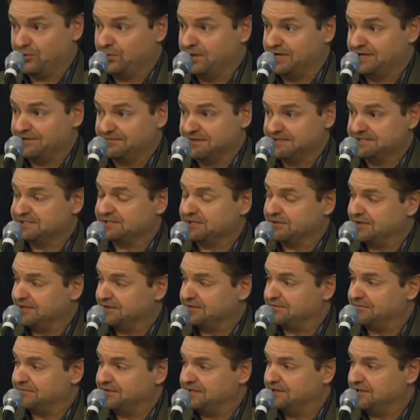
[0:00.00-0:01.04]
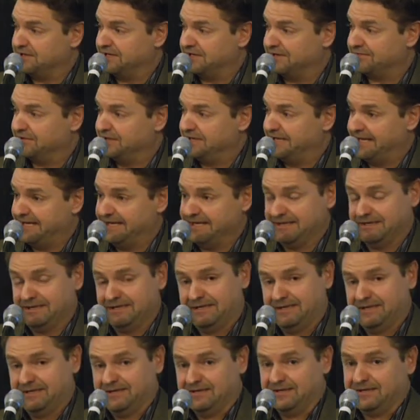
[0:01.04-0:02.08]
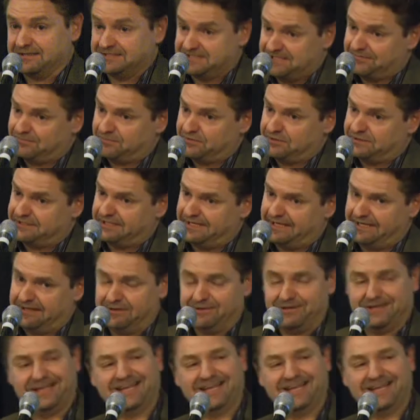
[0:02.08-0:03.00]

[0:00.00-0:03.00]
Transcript: one of us are at the feedlot every day, except for today.